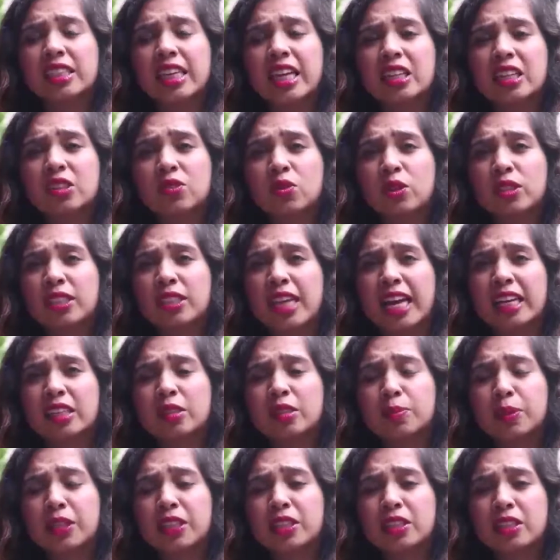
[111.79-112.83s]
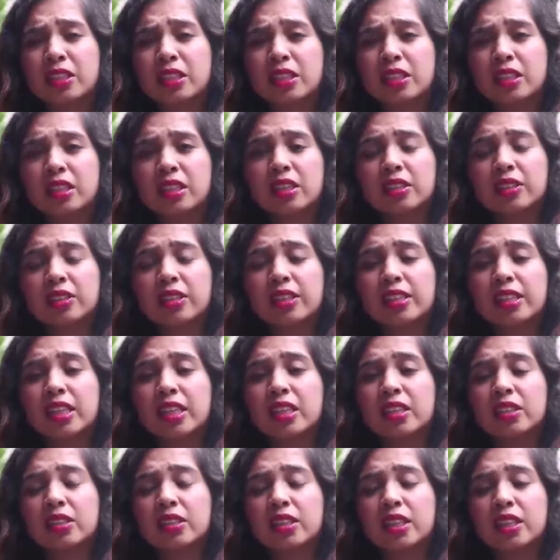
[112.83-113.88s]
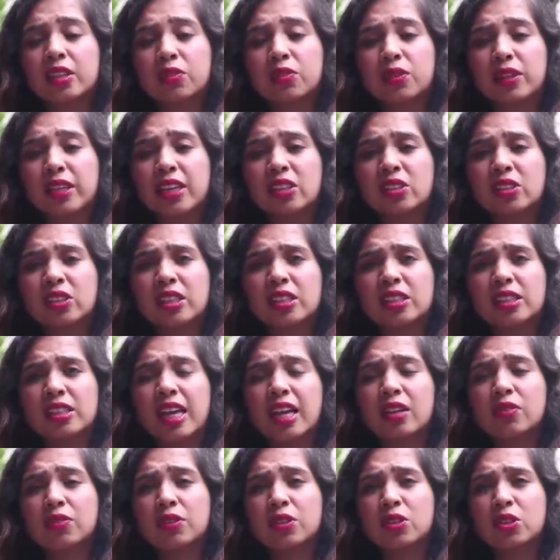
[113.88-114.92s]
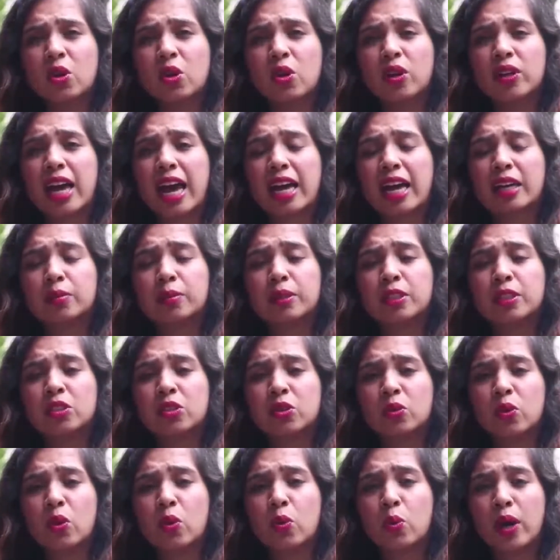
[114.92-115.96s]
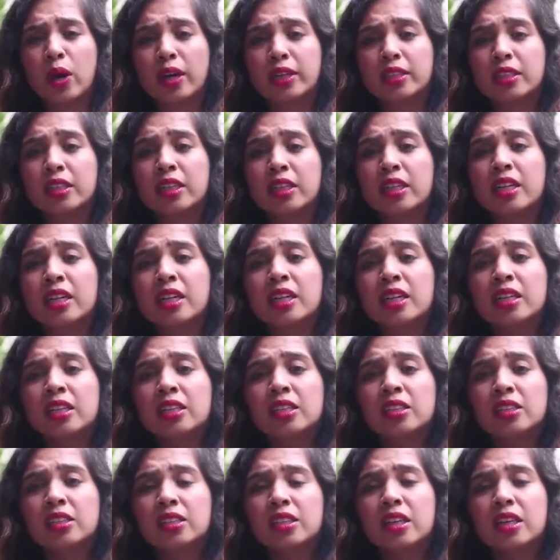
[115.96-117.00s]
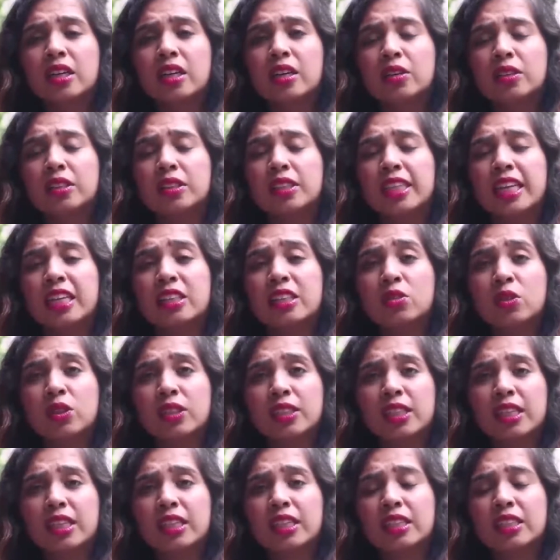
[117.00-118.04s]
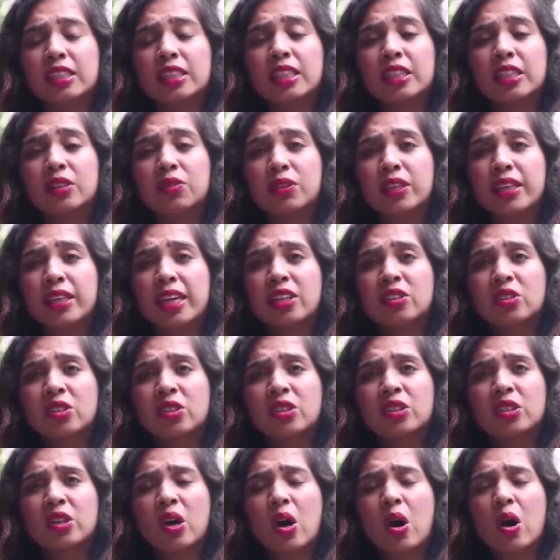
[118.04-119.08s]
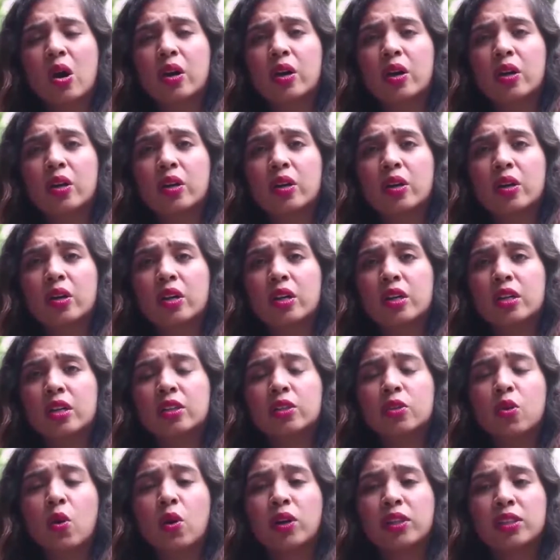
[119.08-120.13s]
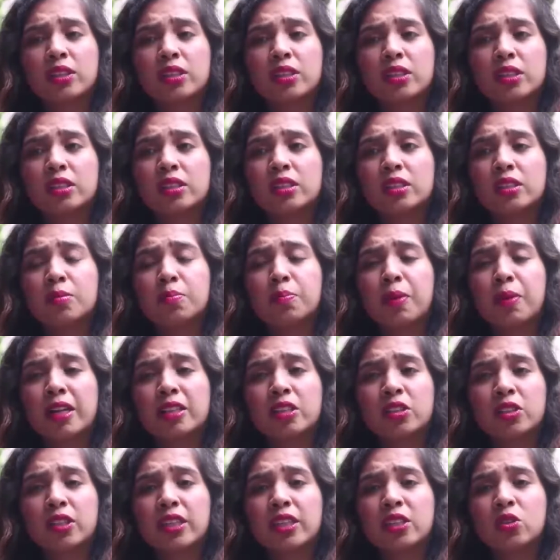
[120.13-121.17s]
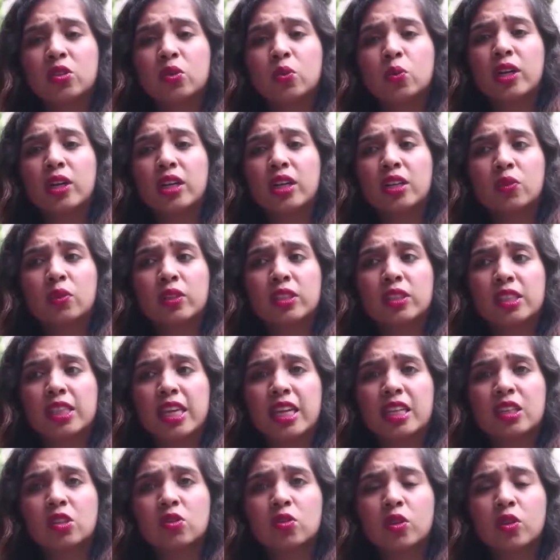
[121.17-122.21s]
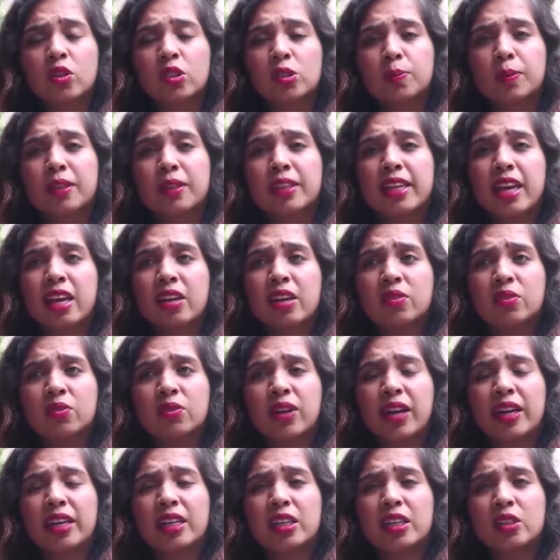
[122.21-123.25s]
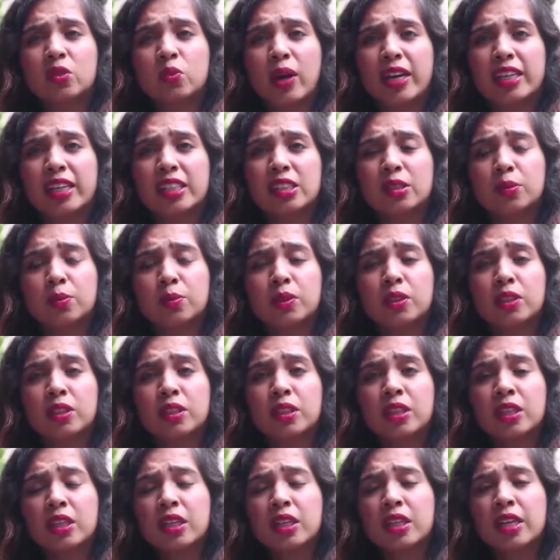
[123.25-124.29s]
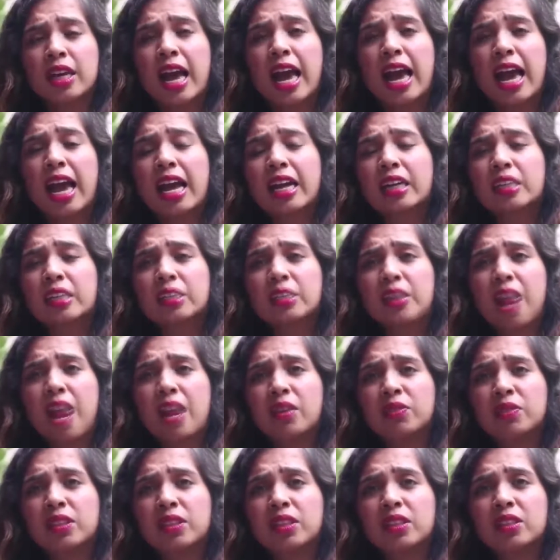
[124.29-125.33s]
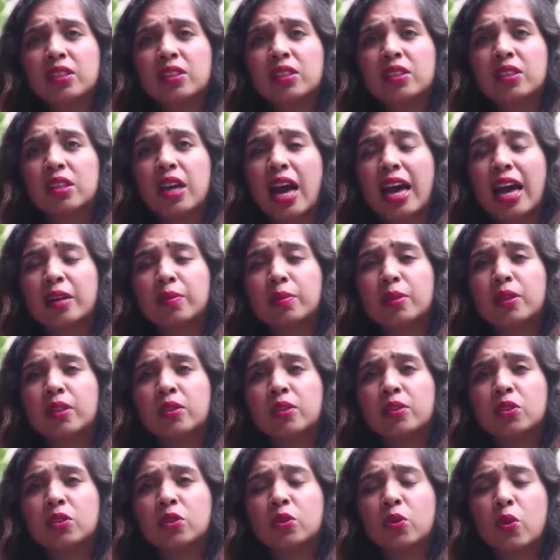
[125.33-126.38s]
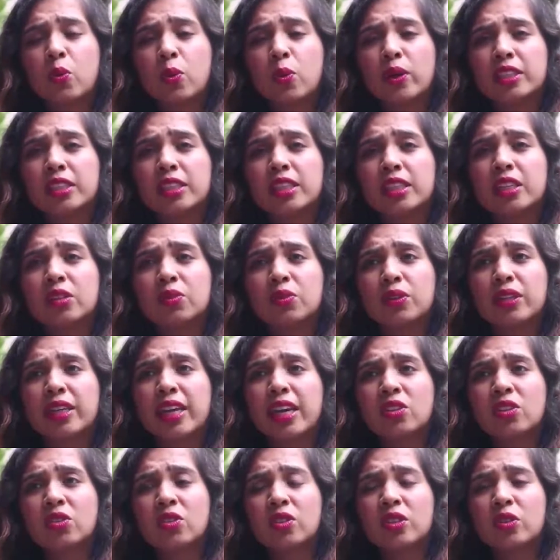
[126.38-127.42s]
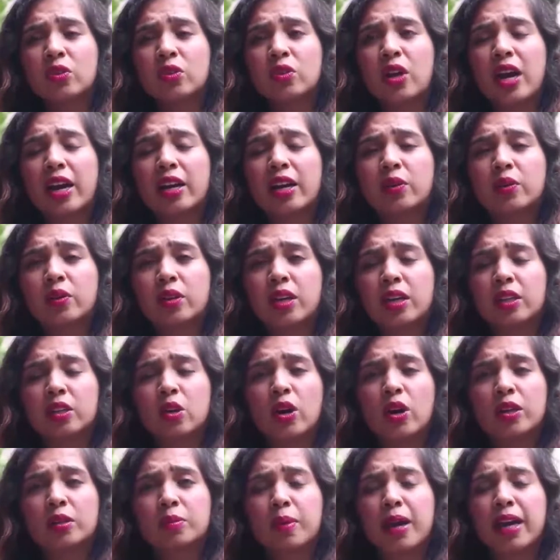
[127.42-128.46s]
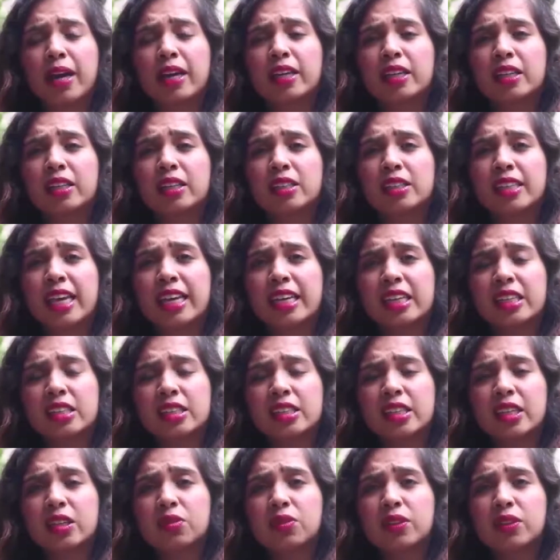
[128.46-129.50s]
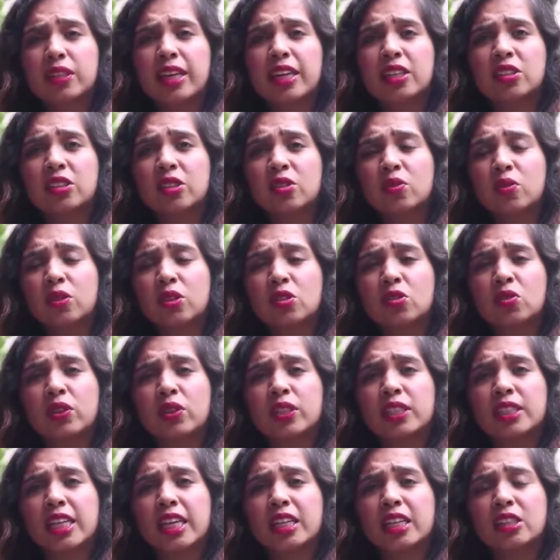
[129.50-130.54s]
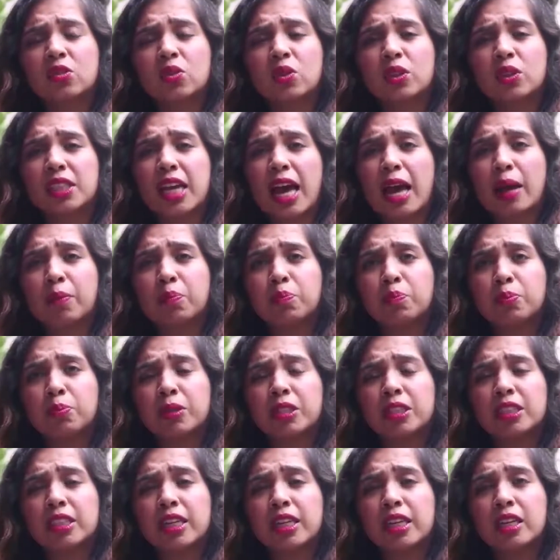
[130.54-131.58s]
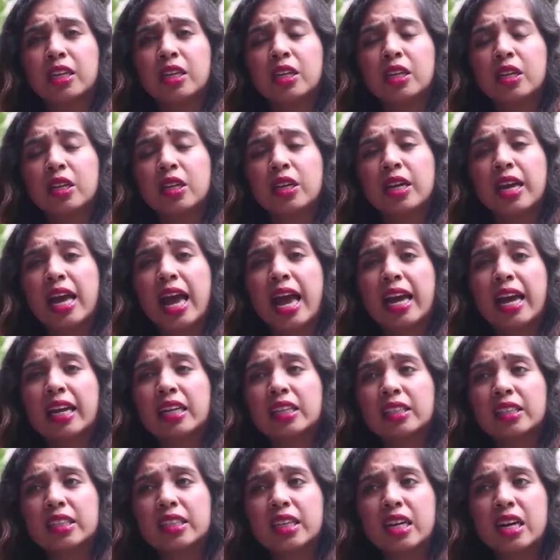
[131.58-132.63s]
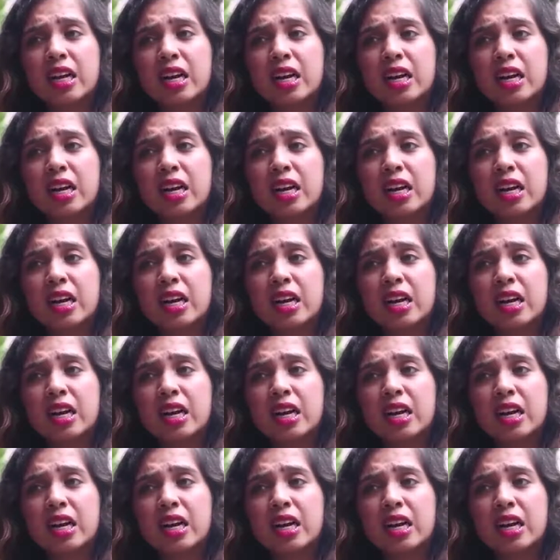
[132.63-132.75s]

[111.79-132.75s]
a Salesforce admin, the certification itself is called Admin 201. Salesforce certifications are not compulsory work with Salesforce, but they are very advisable. And after the Admin 201 certification, I got my second certification, which was Salesforce App Builder. And